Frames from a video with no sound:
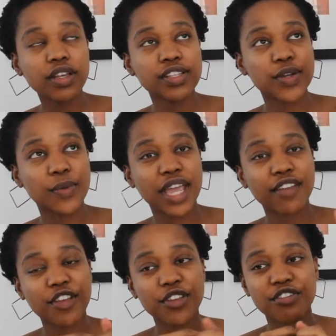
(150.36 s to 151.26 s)
So
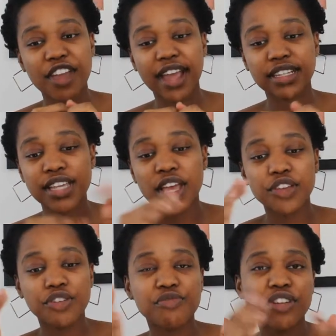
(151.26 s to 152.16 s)
wherever you write
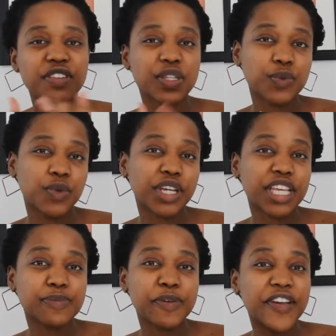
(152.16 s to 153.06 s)
your previous work
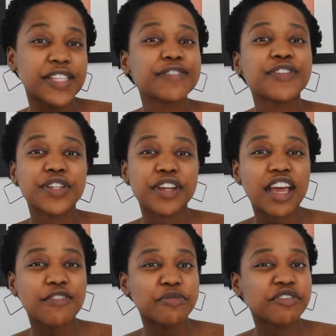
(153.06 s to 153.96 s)
experience, if you don't
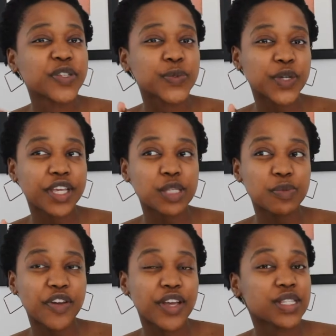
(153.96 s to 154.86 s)
have previous work
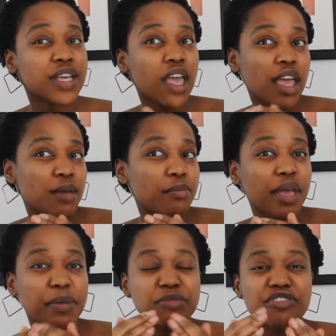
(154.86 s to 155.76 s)
experience,
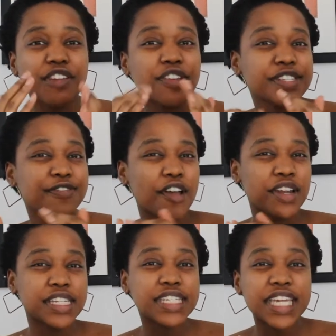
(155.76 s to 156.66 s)
maybe previous
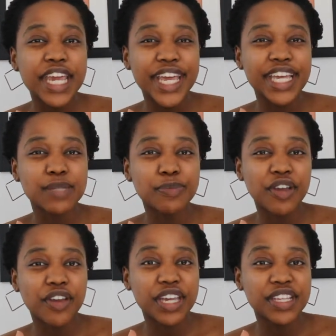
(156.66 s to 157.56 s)
volunteer
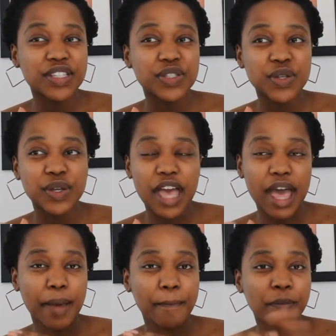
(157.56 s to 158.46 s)
experience,
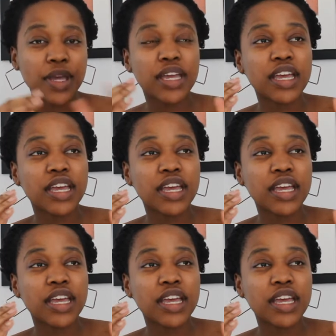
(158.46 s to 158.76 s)
um,